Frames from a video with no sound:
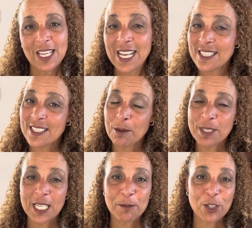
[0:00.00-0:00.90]
and
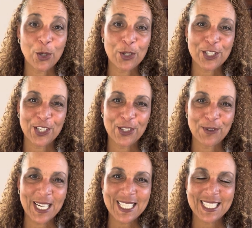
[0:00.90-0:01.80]
sometimes course
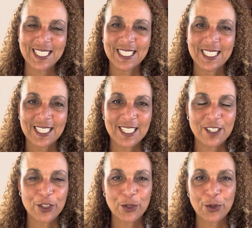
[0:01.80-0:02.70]
correct
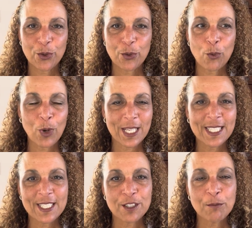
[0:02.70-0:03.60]
into what
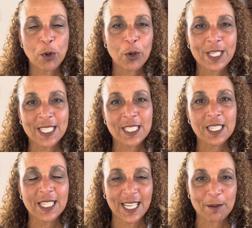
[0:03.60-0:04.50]
is more in
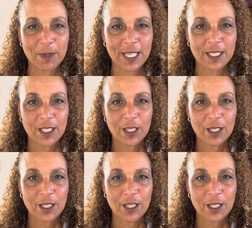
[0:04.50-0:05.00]
alignment,